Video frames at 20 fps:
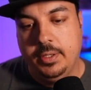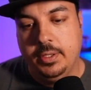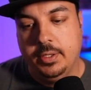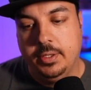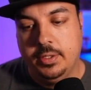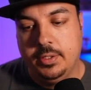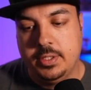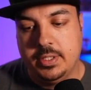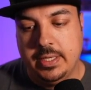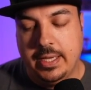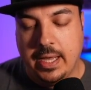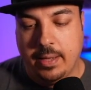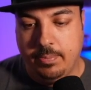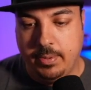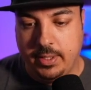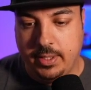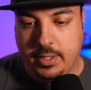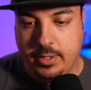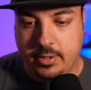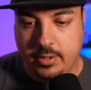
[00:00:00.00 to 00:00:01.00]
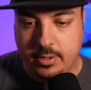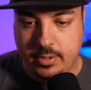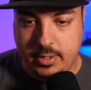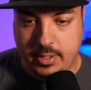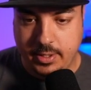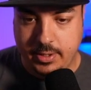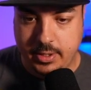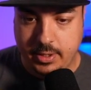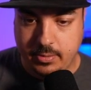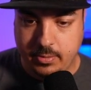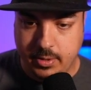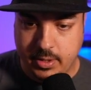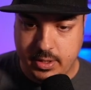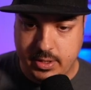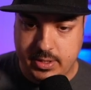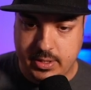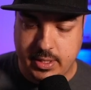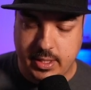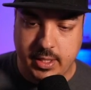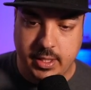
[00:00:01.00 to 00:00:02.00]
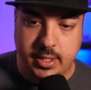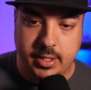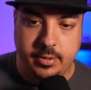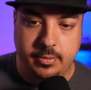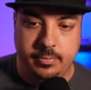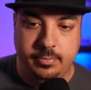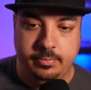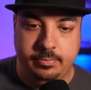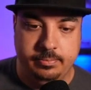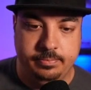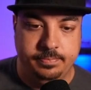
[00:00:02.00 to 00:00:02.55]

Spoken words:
They're snapping here. I think we're going to stay in.